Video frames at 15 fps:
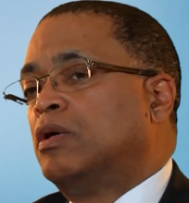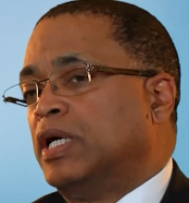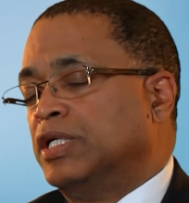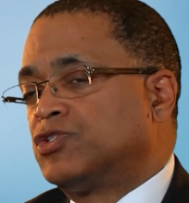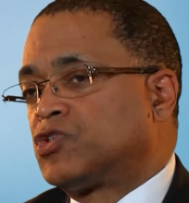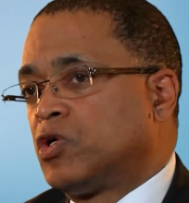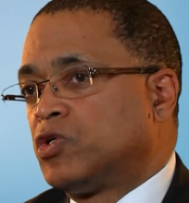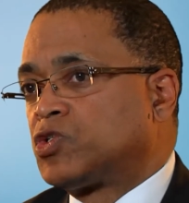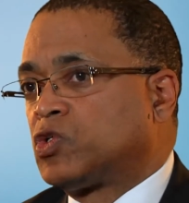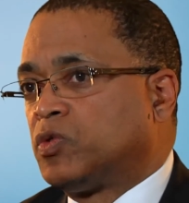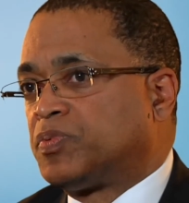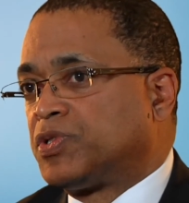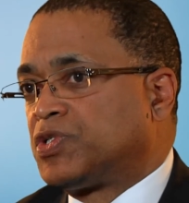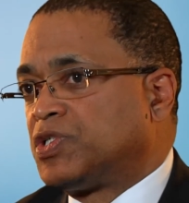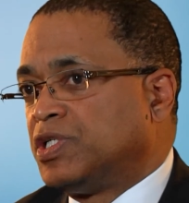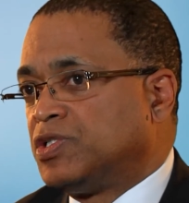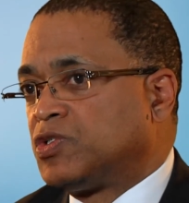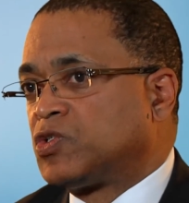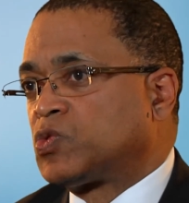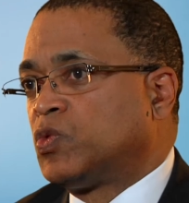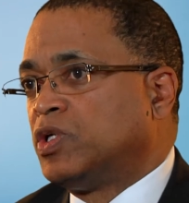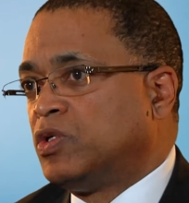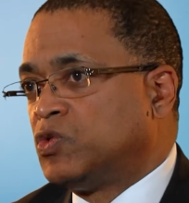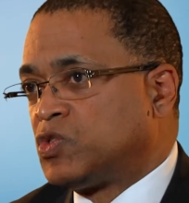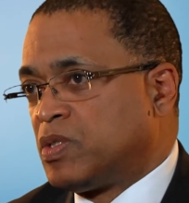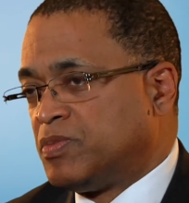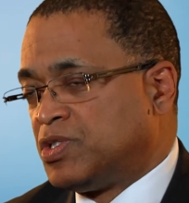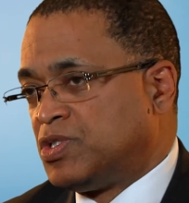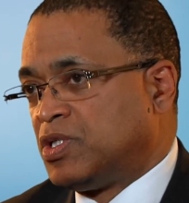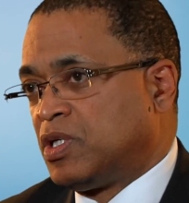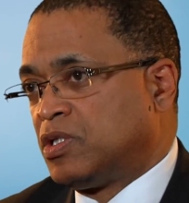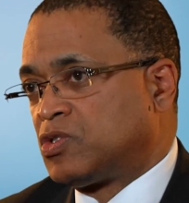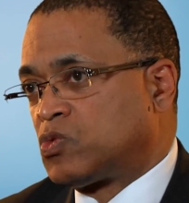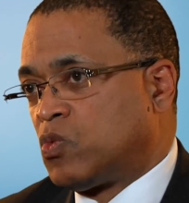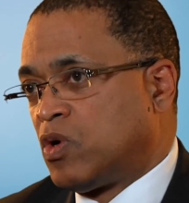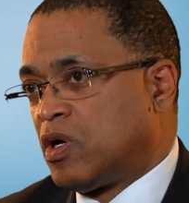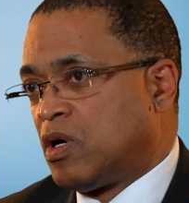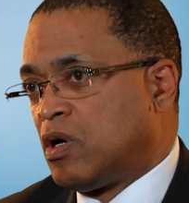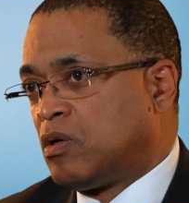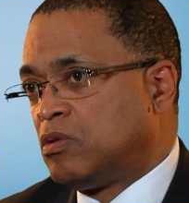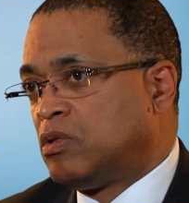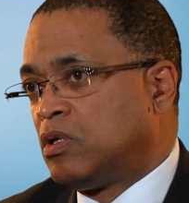In surgical procedures, we use imaging as well.